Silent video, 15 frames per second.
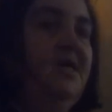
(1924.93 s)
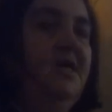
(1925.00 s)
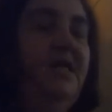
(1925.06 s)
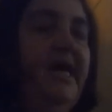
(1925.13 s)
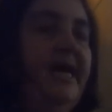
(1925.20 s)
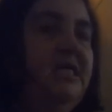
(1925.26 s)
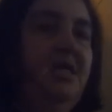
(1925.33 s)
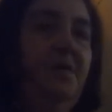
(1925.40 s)
the
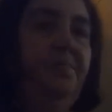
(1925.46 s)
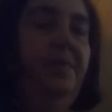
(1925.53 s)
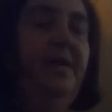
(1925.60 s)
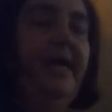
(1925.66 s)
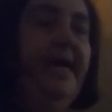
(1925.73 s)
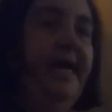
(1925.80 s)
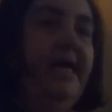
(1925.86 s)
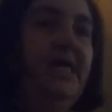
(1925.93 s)
galactic
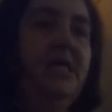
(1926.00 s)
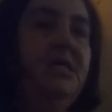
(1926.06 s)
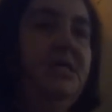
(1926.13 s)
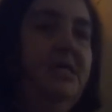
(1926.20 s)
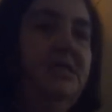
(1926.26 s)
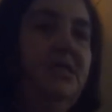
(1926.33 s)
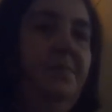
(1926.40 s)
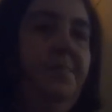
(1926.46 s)
plane
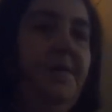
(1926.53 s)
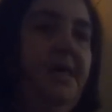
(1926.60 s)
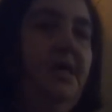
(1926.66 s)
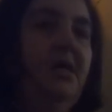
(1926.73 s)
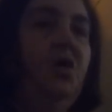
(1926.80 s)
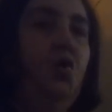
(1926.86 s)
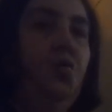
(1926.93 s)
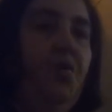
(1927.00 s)
doesn't
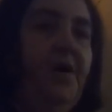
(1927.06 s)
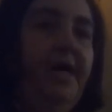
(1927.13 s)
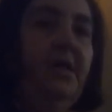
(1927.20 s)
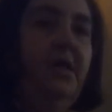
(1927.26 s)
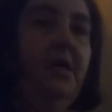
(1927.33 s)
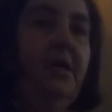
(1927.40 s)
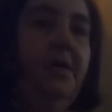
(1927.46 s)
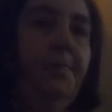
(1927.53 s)
appear
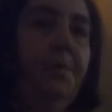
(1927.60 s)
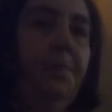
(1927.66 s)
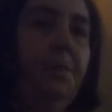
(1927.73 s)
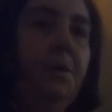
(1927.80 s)
correctly.